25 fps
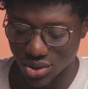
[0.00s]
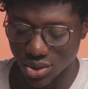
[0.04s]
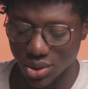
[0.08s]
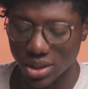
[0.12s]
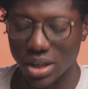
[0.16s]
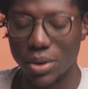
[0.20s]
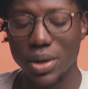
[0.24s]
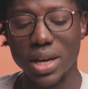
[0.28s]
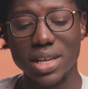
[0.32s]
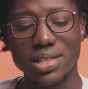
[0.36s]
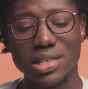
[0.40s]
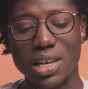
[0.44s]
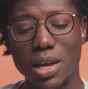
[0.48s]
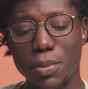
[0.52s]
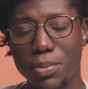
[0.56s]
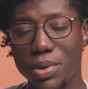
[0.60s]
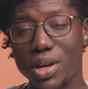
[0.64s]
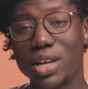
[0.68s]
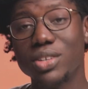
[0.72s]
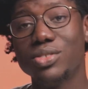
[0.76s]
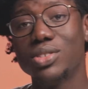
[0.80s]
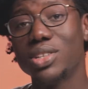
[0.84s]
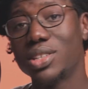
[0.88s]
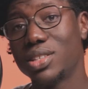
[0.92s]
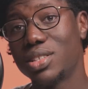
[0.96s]
so now it has the IP
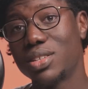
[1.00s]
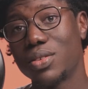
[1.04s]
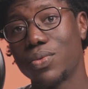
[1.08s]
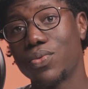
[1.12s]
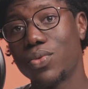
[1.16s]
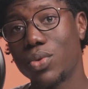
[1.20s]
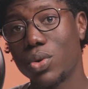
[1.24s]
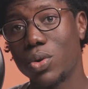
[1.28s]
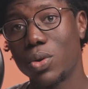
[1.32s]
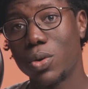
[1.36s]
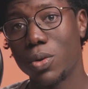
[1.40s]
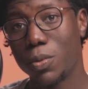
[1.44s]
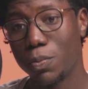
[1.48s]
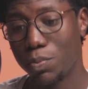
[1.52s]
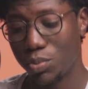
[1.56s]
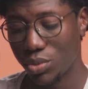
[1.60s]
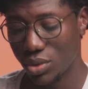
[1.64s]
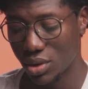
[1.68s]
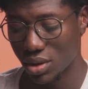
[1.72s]
address for